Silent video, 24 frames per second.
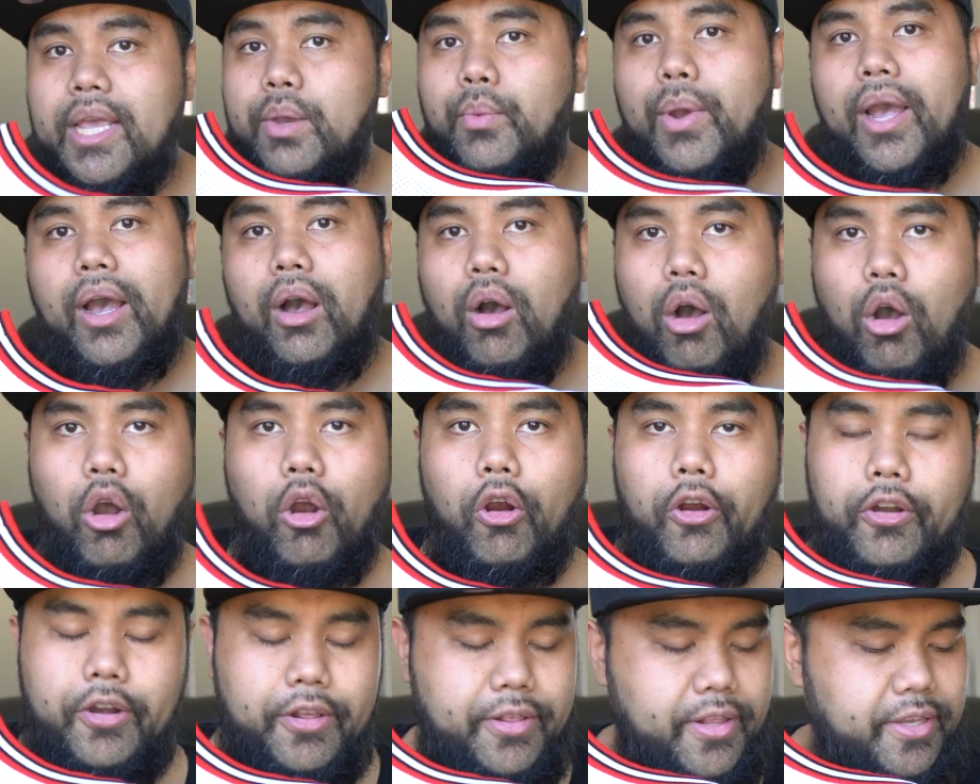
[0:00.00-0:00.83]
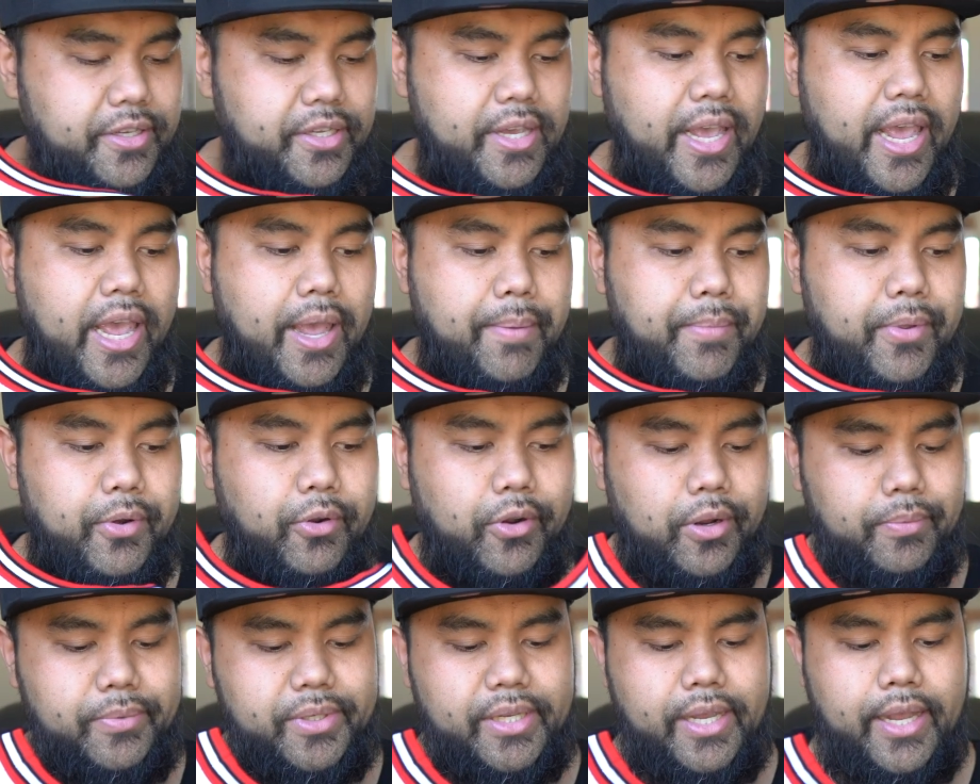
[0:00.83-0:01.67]
He went hard in this game, you
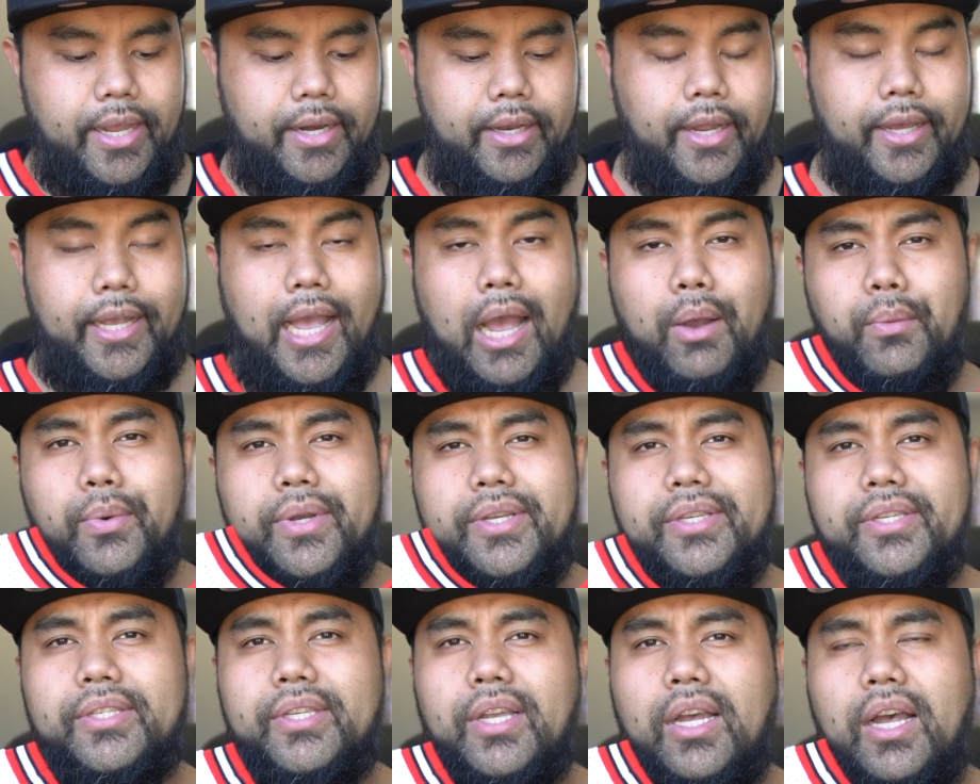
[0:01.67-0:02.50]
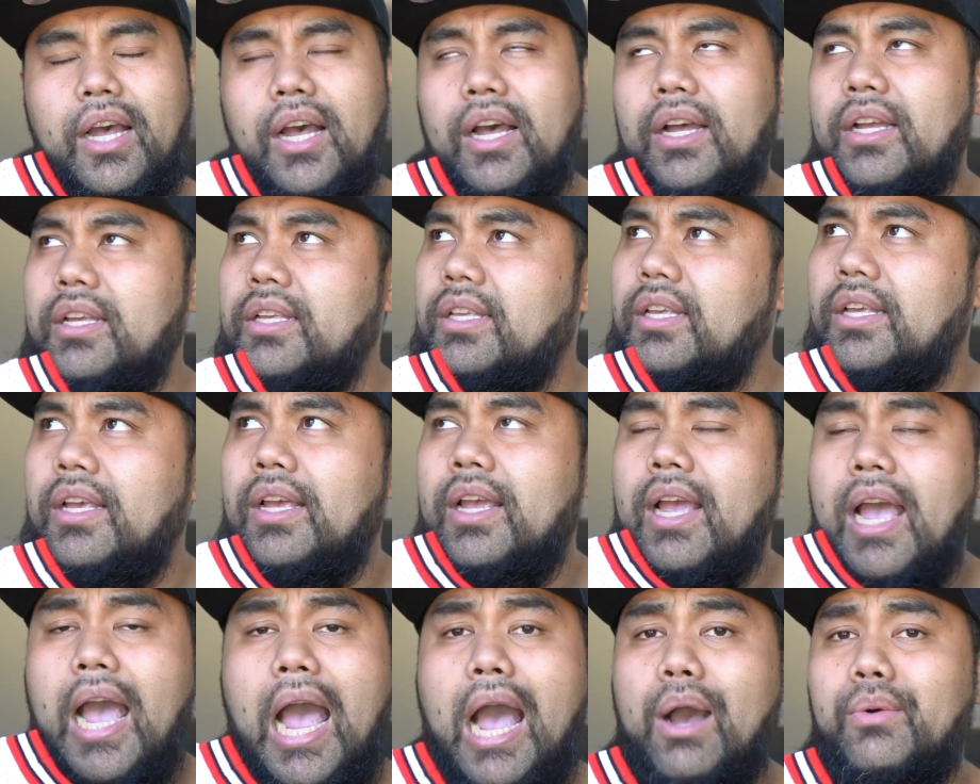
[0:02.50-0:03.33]
know what I'm saying? Like, I was
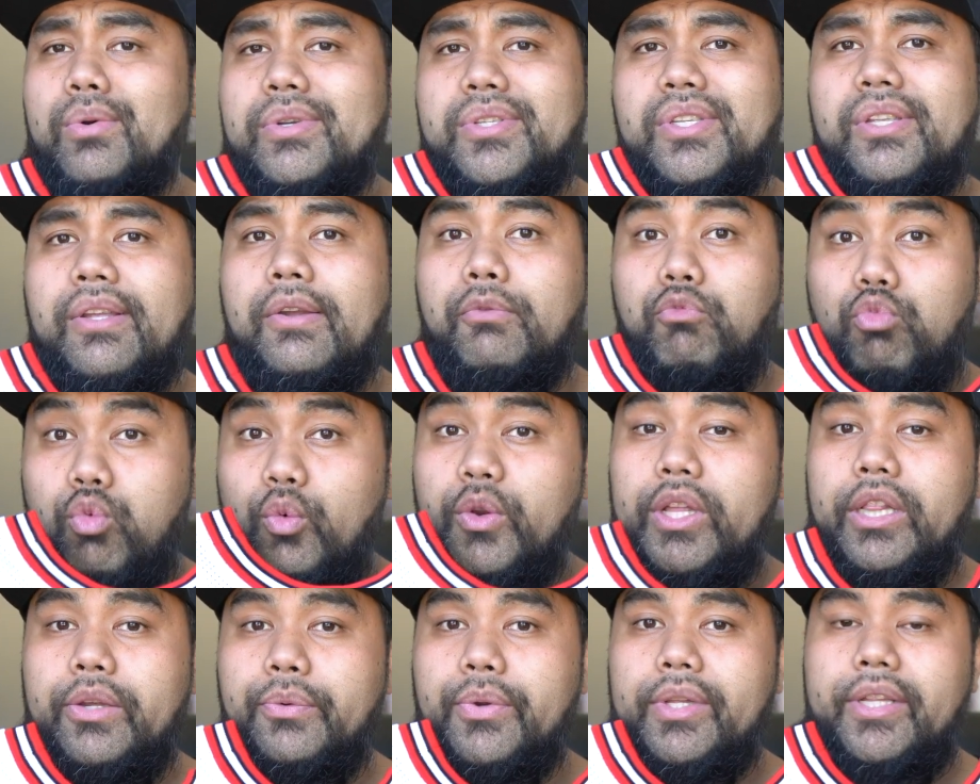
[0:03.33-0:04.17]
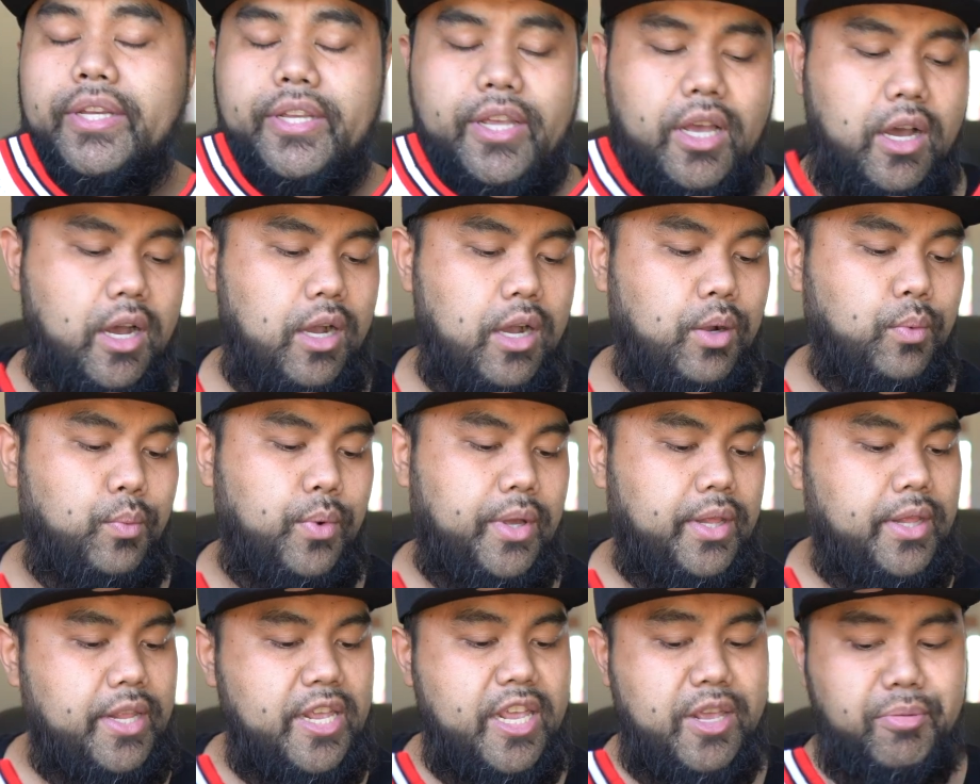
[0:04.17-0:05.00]
really, really young
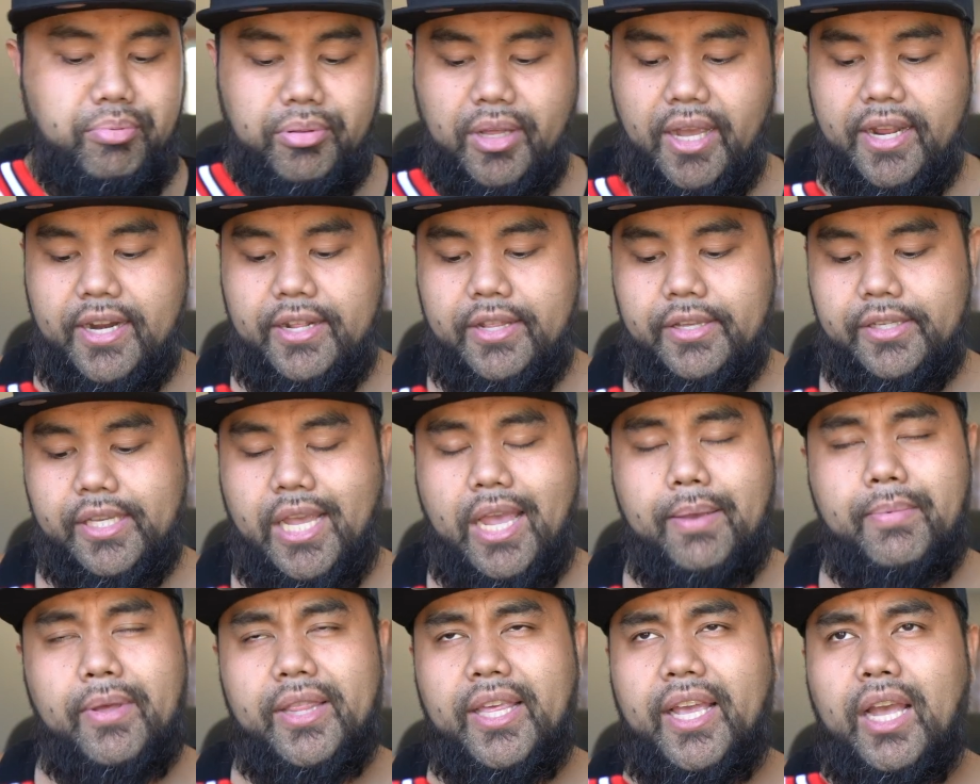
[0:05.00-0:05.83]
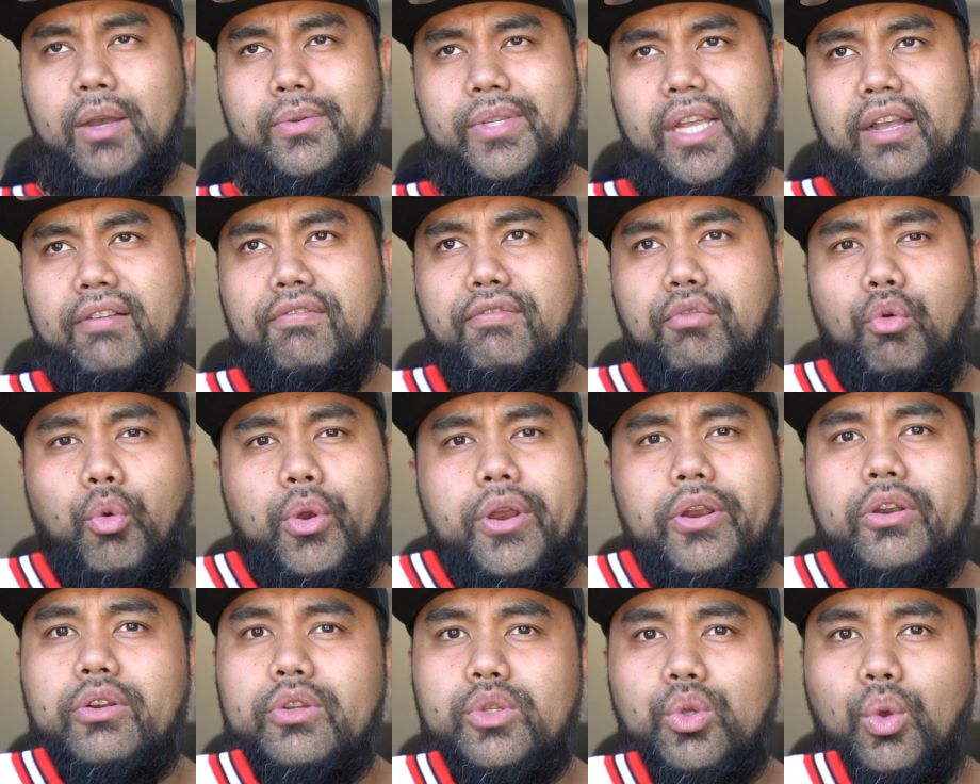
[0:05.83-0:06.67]
when he played in this game. I think I was like 4
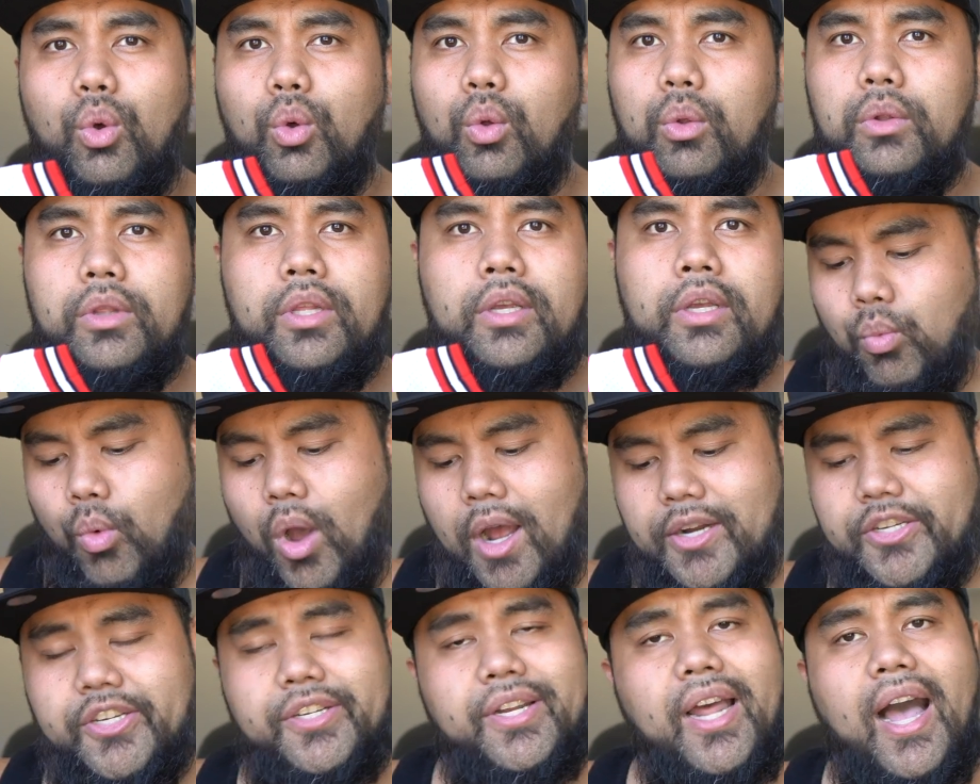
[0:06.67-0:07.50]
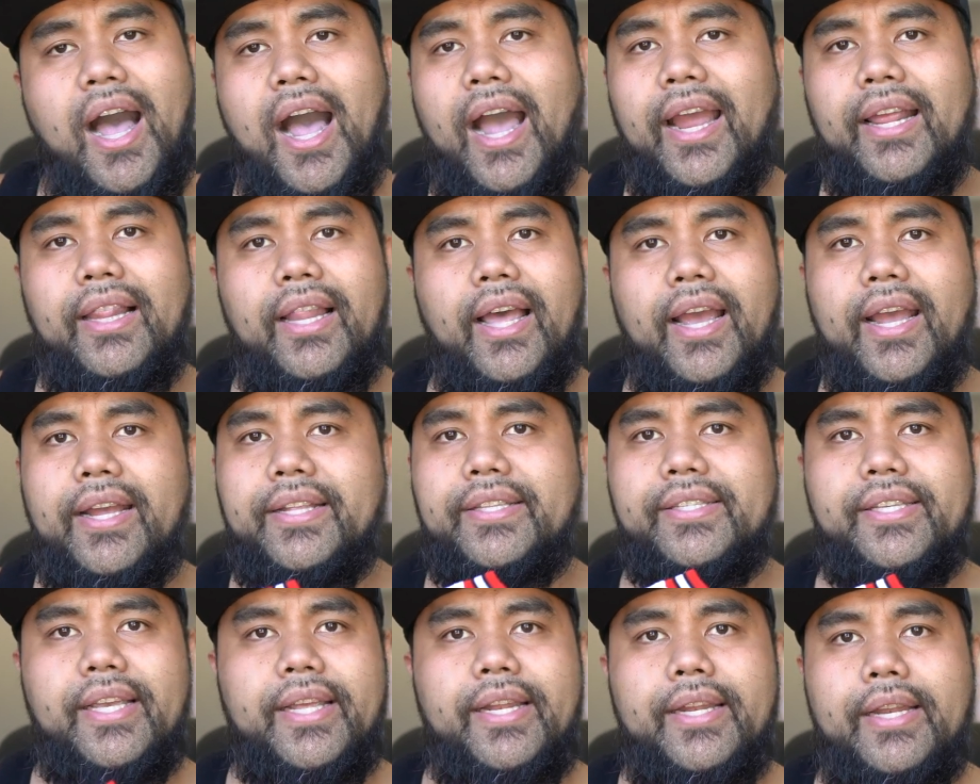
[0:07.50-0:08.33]
years old. Watching the
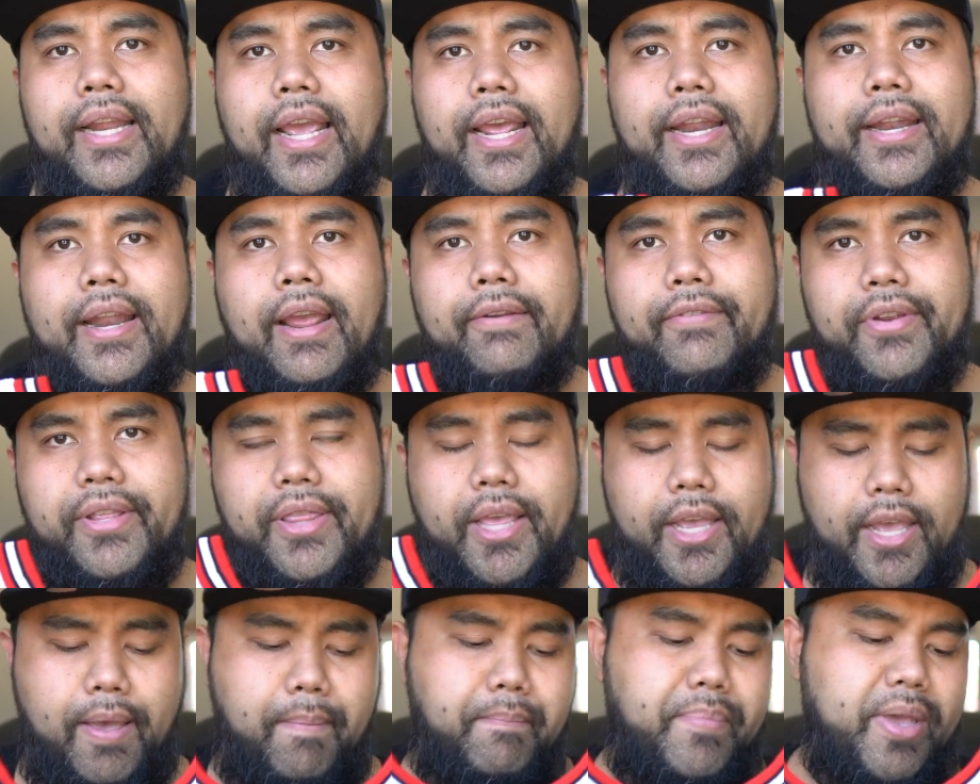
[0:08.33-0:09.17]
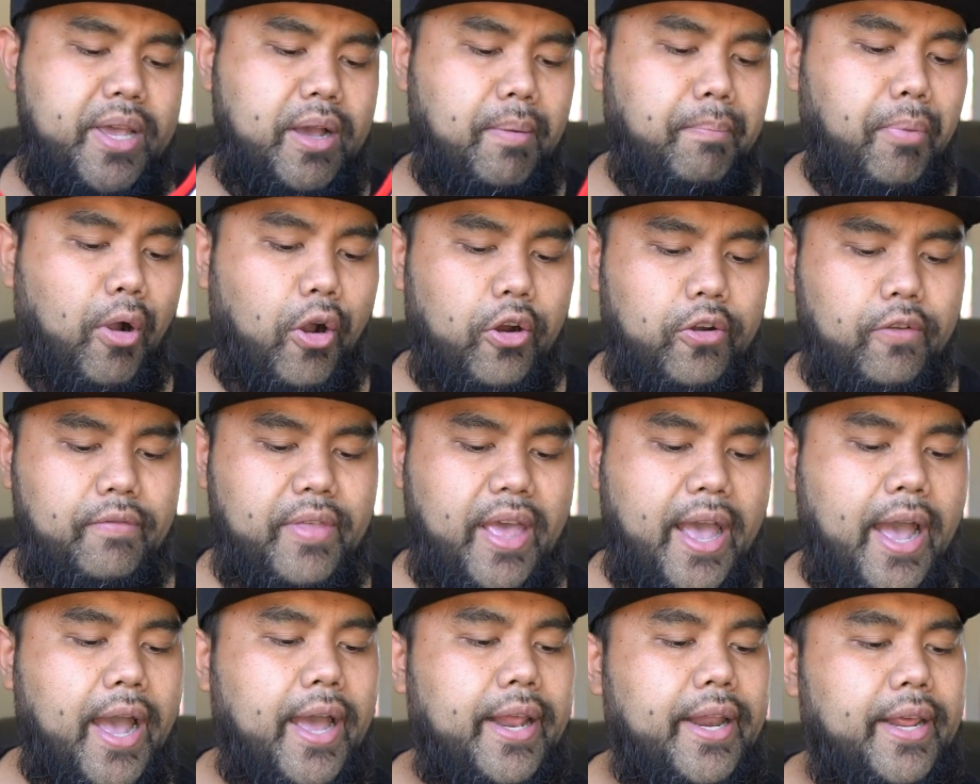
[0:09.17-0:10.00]
highlights and everything and being a part of
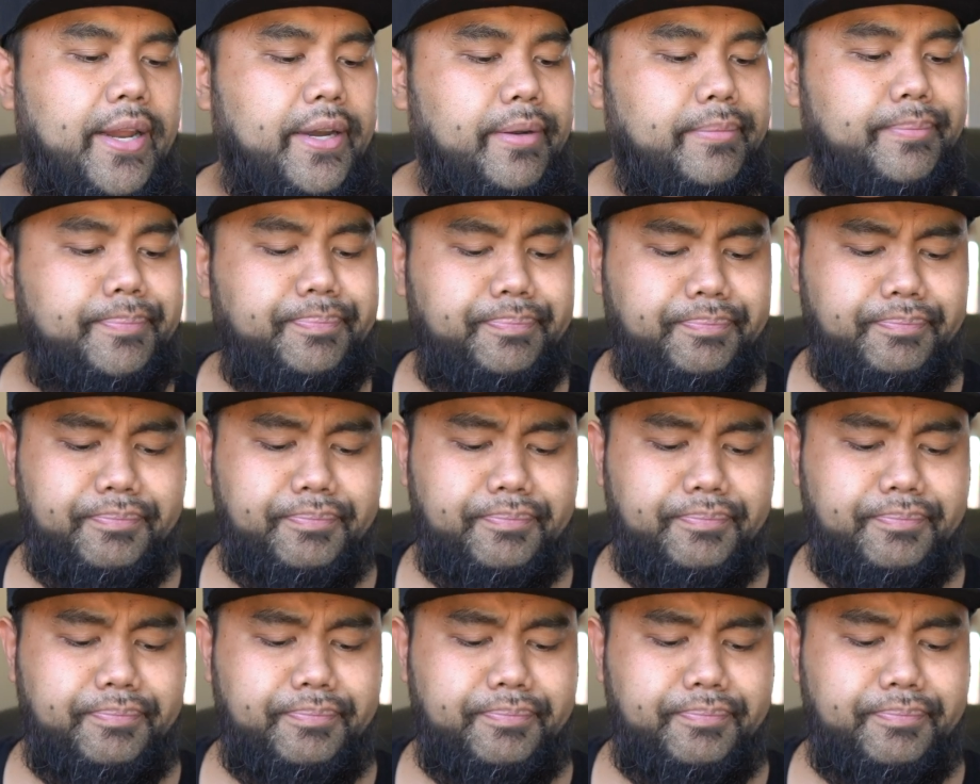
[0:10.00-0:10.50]
that and